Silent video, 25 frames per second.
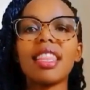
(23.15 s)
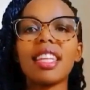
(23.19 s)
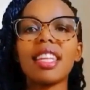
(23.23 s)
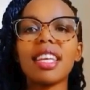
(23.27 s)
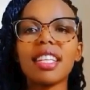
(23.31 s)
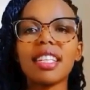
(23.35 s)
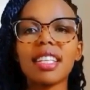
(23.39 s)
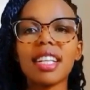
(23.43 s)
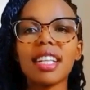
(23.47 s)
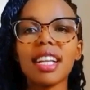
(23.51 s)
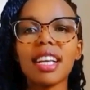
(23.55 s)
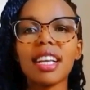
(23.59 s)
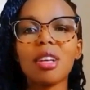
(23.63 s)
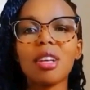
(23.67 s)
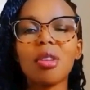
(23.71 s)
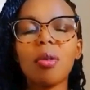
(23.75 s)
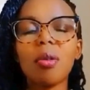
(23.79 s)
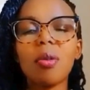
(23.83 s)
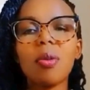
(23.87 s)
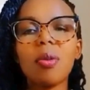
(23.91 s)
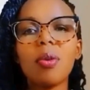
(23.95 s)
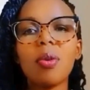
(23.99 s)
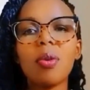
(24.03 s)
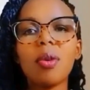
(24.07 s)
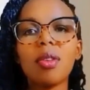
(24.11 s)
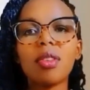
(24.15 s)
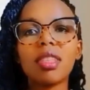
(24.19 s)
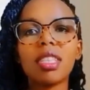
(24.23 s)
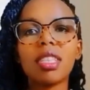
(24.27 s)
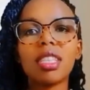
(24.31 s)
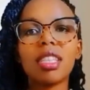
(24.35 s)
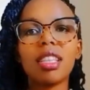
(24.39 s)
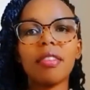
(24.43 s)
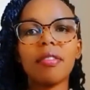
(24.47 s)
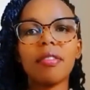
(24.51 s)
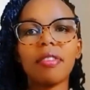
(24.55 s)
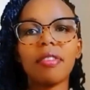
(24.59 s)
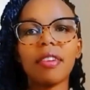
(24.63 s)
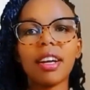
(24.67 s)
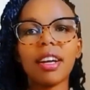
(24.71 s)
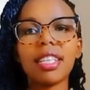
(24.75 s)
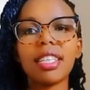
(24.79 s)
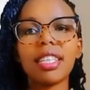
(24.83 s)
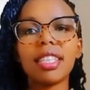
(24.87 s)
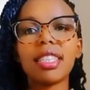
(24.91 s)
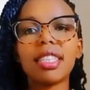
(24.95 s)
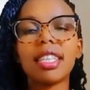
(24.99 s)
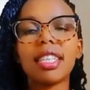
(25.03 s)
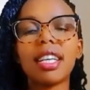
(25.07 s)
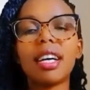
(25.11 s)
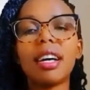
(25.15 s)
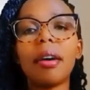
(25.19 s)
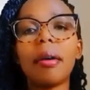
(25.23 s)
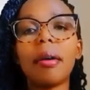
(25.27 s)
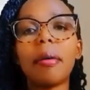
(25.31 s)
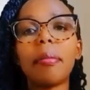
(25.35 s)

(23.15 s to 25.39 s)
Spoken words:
things like who owns the fund,